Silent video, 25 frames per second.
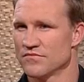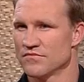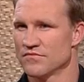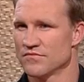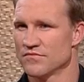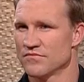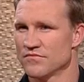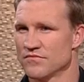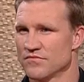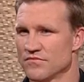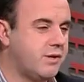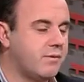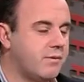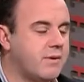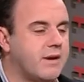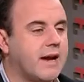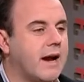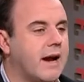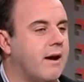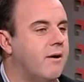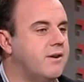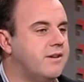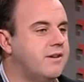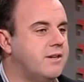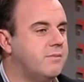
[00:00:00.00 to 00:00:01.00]
Or would you
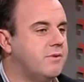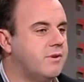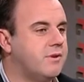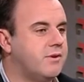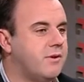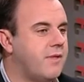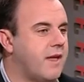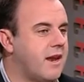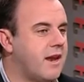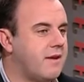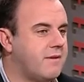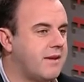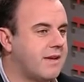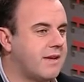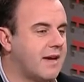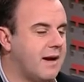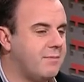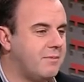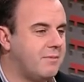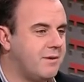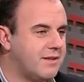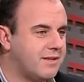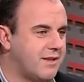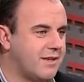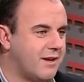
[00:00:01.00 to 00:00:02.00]
encourage him to do that if he
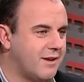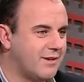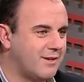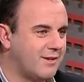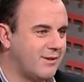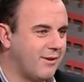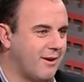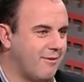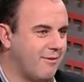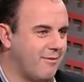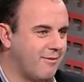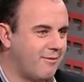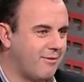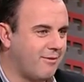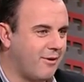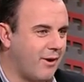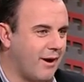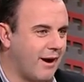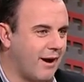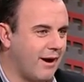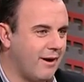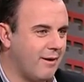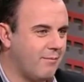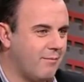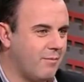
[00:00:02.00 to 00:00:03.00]
came to you and said, I still have the
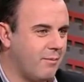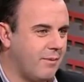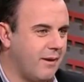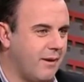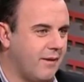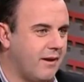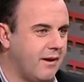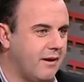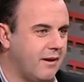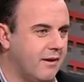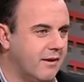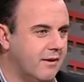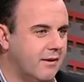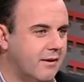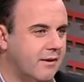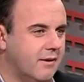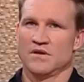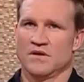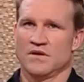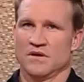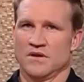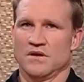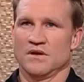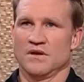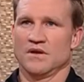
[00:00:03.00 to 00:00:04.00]
fire in my belly?
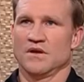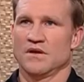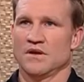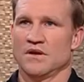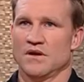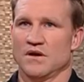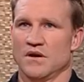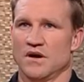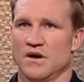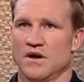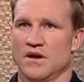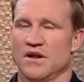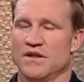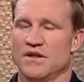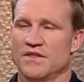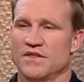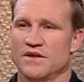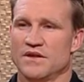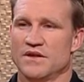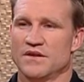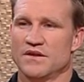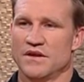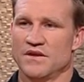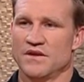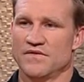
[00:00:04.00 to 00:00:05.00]
I don't
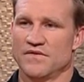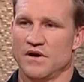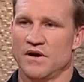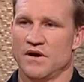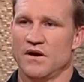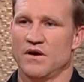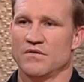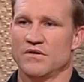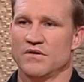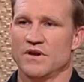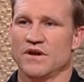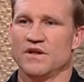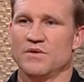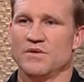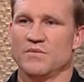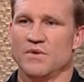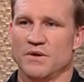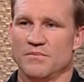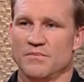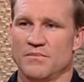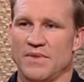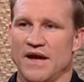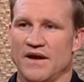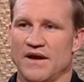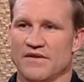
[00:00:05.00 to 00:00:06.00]
think you'd ever hold
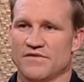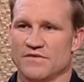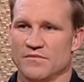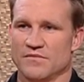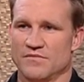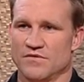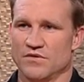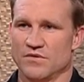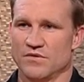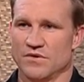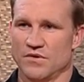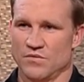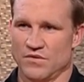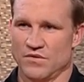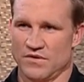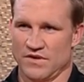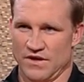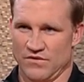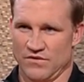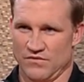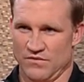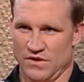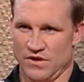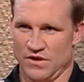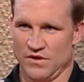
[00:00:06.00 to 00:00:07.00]
anyone back from doing what
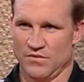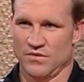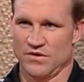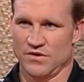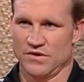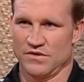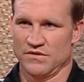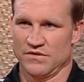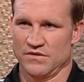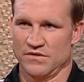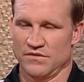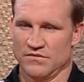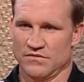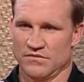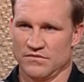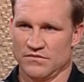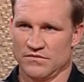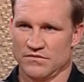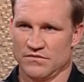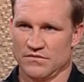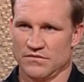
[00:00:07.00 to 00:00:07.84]
they really want to do.